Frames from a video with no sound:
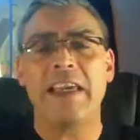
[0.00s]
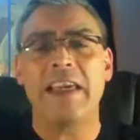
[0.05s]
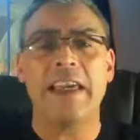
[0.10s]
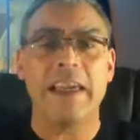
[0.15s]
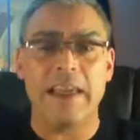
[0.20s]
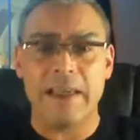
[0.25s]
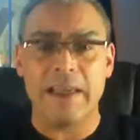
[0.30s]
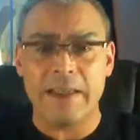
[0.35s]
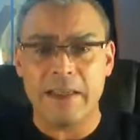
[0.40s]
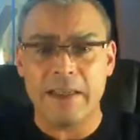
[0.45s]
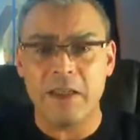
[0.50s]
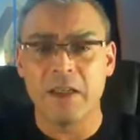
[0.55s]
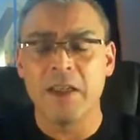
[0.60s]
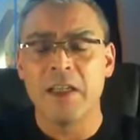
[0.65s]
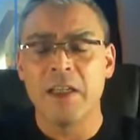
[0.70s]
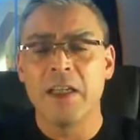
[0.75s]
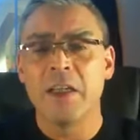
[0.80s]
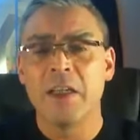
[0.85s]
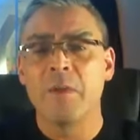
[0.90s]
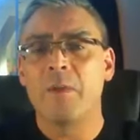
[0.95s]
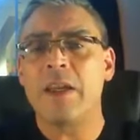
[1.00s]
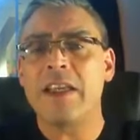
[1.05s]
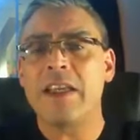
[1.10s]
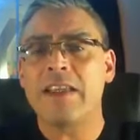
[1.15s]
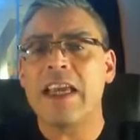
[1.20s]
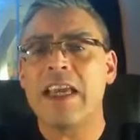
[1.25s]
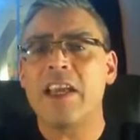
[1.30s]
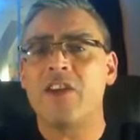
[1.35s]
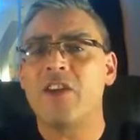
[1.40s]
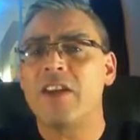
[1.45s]
it is, but
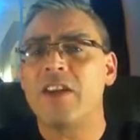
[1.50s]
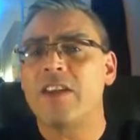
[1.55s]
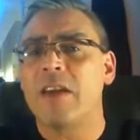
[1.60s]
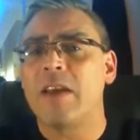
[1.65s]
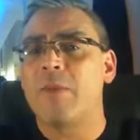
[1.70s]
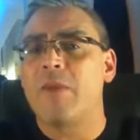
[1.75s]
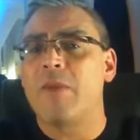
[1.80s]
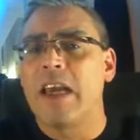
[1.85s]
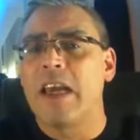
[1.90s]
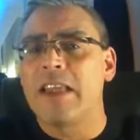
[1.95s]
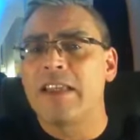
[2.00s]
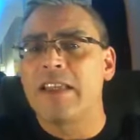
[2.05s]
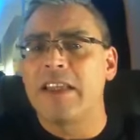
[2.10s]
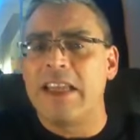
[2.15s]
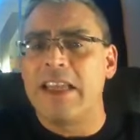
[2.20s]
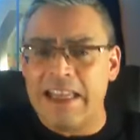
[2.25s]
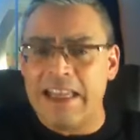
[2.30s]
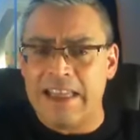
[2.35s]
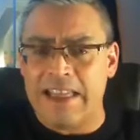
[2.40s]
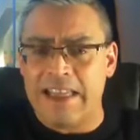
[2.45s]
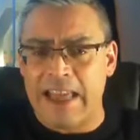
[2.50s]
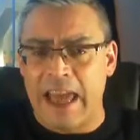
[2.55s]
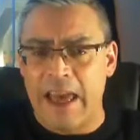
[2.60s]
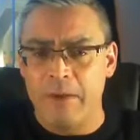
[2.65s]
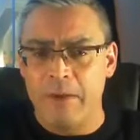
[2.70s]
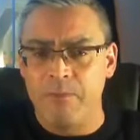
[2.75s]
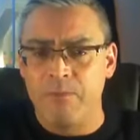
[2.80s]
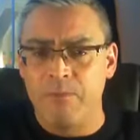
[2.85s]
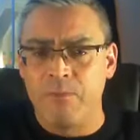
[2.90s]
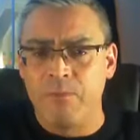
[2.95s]
it's actually something underneath that.
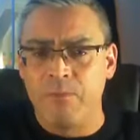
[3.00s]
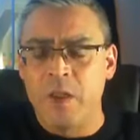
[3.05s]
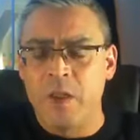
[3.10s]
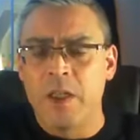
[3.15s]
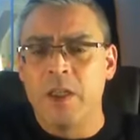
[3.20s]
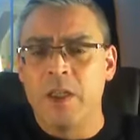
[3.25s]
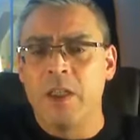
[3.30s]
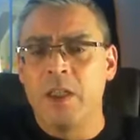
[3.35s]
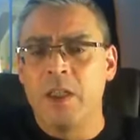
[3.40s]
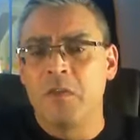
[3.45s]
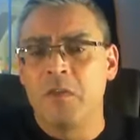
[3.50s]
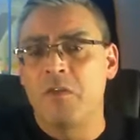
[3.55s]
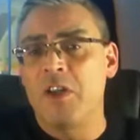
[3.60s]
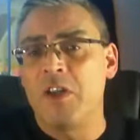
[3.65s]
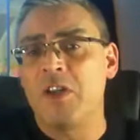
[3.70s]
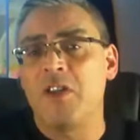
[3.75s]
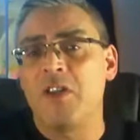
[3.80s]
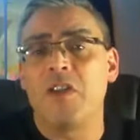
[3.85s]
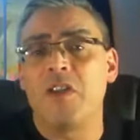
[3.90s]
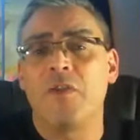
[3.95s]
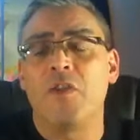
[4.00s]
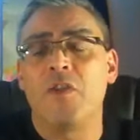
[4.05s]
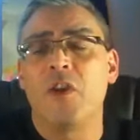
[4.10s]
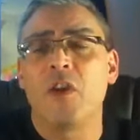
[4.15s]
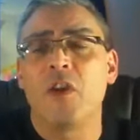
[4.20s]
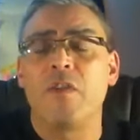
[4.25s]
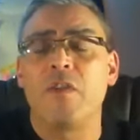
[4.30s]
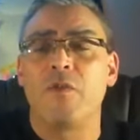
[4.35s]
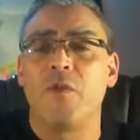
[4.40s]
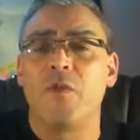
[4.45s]
For instance, if you're
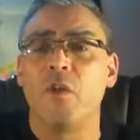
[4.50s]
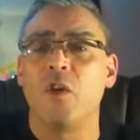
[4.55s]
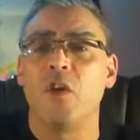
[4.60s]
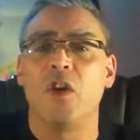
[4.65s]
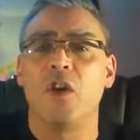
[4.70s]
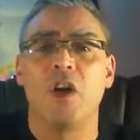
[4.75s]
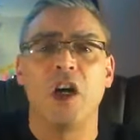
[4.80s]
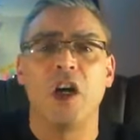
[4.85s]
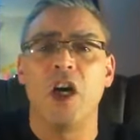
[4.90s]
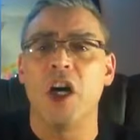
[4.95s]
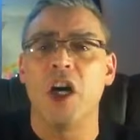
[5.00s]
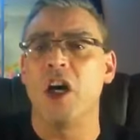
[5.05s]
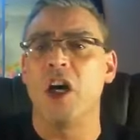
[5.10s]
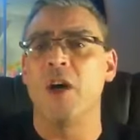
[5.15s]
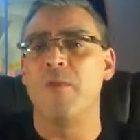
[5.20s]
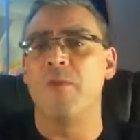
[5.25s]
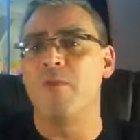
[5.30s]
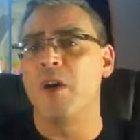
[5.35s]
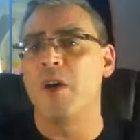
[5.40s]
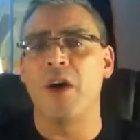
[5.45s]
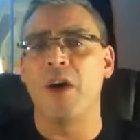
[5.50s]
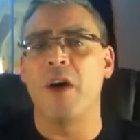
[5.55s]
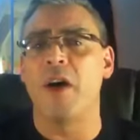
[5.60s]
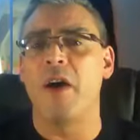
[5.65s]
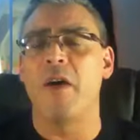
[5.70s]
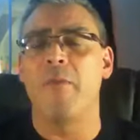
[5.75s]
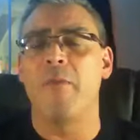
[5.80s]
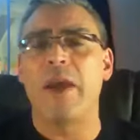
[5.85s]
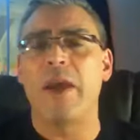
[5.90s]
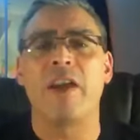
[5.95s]
looking for
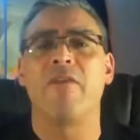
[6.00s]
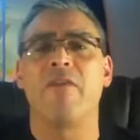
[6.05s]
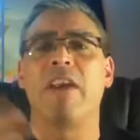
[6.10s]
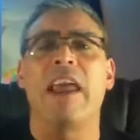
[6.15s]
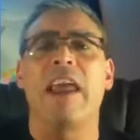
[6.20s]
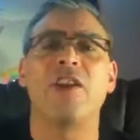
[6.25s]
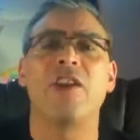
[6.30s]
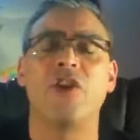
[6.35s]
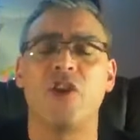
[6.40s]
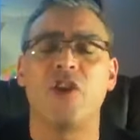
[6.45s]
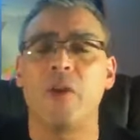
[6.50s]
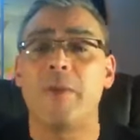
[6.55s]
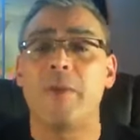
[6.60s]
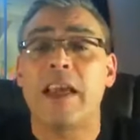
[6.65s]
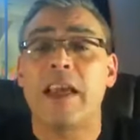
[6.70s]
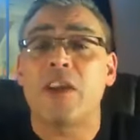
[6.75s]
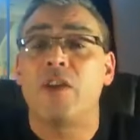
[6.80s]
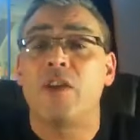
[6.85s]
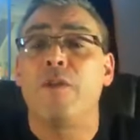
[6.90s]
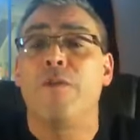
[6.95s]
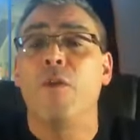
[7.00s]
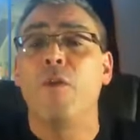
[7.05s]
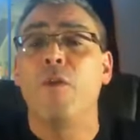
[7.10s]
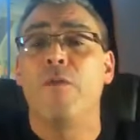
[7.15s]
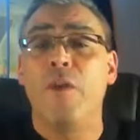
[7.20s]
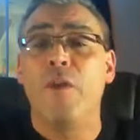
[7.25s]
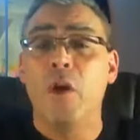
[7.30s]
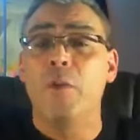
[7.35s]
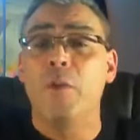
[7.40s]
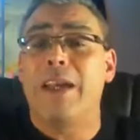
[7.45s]
a better relationship, it's actually
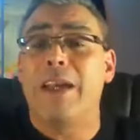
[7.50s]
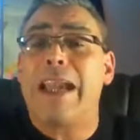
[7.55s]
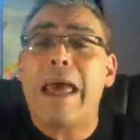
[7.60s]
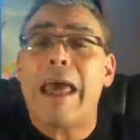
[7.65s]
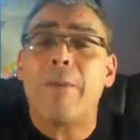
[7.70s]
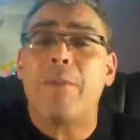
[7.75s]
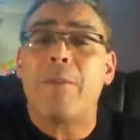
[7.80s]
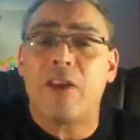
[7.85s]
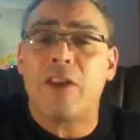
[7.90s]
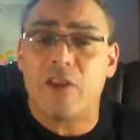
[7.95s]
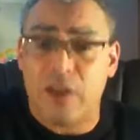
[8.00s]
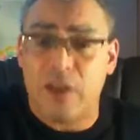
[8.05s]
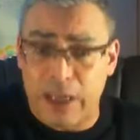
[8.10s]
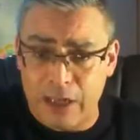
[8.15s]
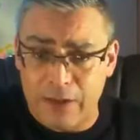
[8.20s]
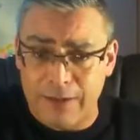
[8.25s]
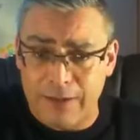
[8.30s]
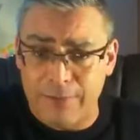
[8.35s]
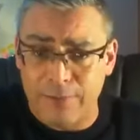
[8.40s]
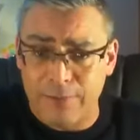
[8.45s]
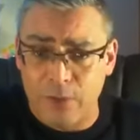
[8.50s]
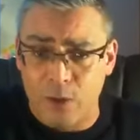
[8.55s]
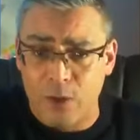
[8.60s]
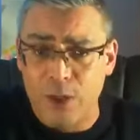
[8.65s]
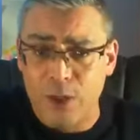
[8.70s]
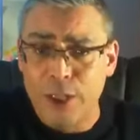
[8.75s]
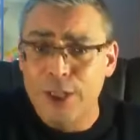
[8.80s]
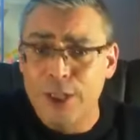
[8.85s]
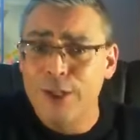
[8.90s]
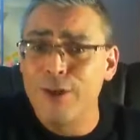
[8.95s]
fulfillment and happiness that you're looking
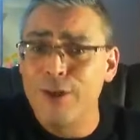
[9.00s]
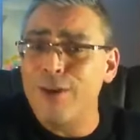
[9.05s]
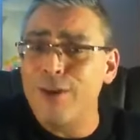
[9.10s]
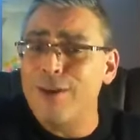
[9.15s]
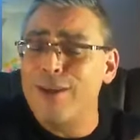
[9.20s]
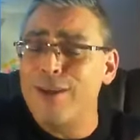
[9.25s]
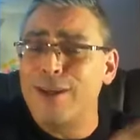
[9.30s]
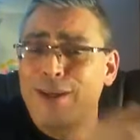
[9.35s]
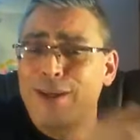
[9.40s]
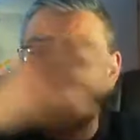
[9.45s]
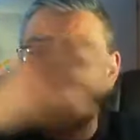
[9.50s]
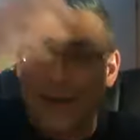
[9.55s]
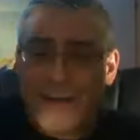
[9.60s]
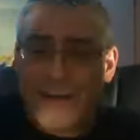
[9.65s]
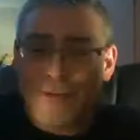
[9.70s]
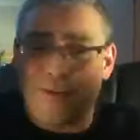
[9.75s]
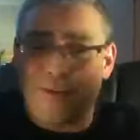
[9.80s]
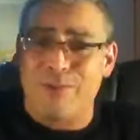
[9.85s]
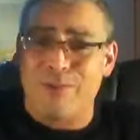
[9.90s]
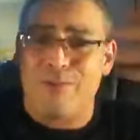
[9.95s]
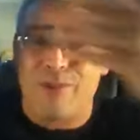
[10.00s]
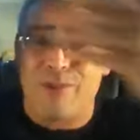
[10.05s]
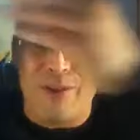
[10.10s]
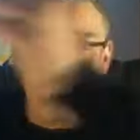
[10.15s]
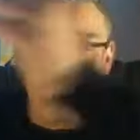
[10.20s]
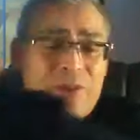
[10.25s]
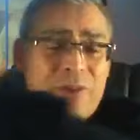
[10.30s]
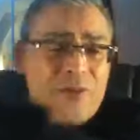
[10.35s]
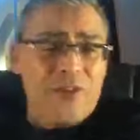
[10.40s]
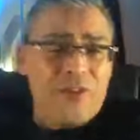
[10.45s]
for, not the
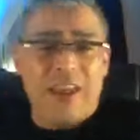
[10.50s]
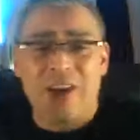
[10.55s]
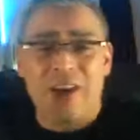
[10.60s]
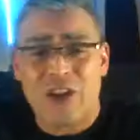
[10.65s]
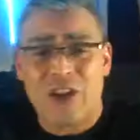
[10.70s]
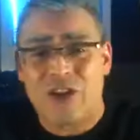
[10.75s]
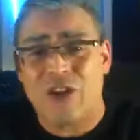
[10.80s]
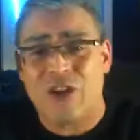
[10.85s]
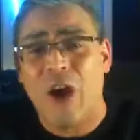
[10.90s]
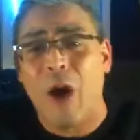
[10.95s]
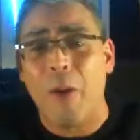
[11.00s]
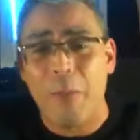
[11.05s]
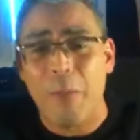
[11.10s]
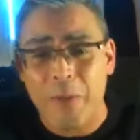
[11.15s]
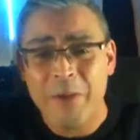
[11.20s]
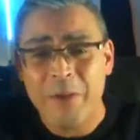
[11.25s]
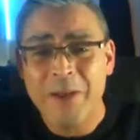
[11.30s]
thing on the top.